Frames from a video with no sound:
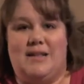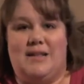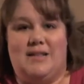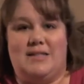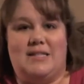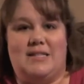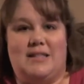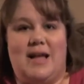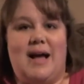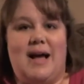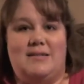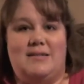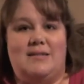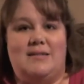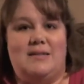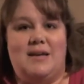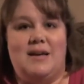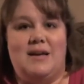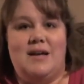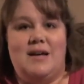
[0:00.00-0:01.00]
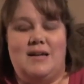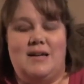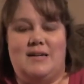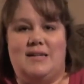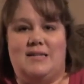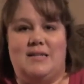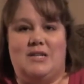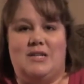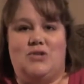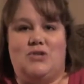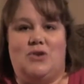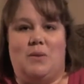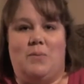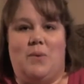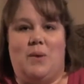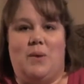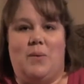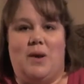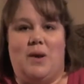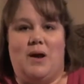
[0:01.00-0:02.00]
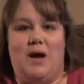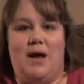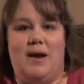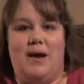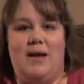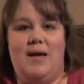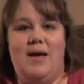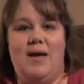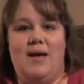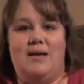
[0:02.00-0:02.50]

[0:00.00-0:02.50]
this last Disney trip we went on.